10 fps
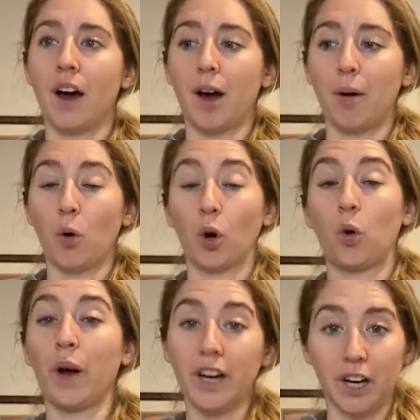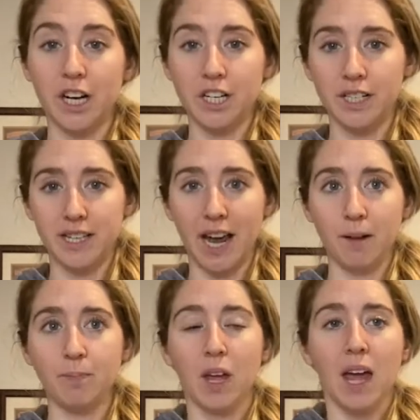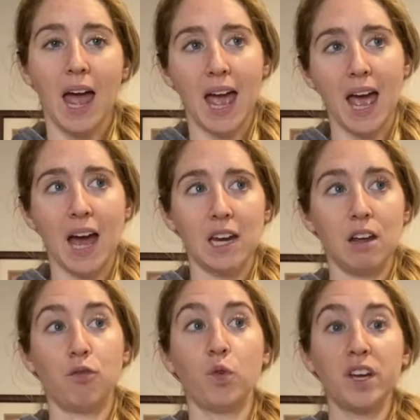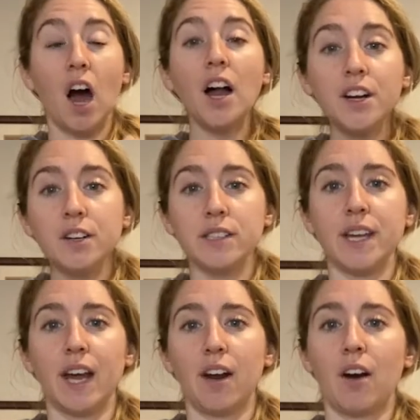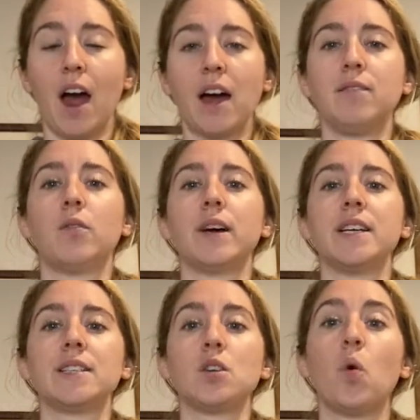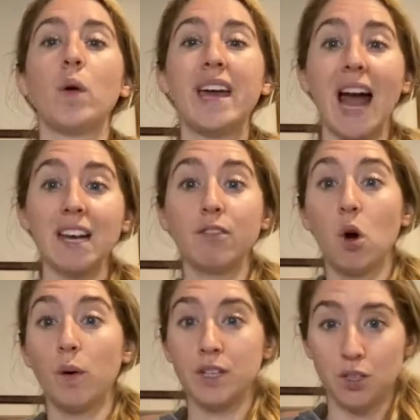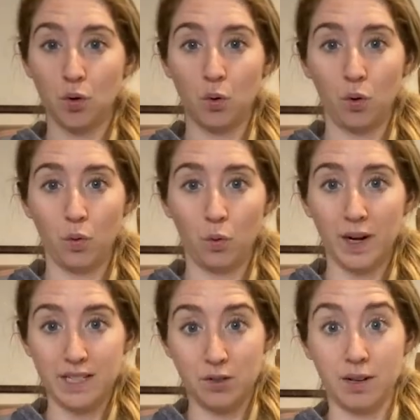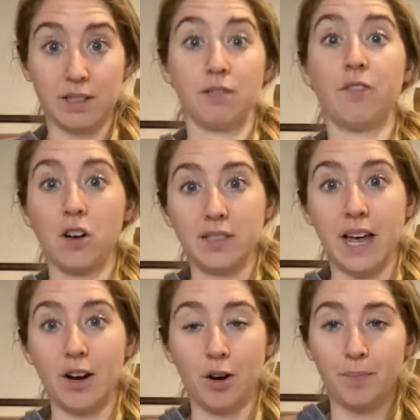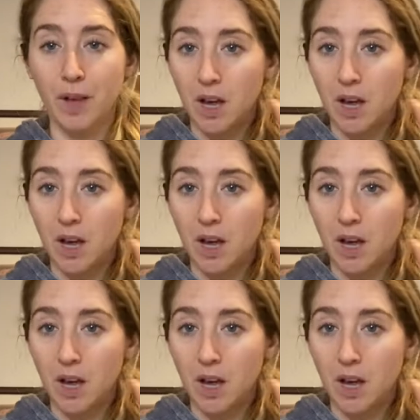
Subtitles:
or quicker, I should say. And if we undersing in our head voice, we kind of go into what's known as a falsetto.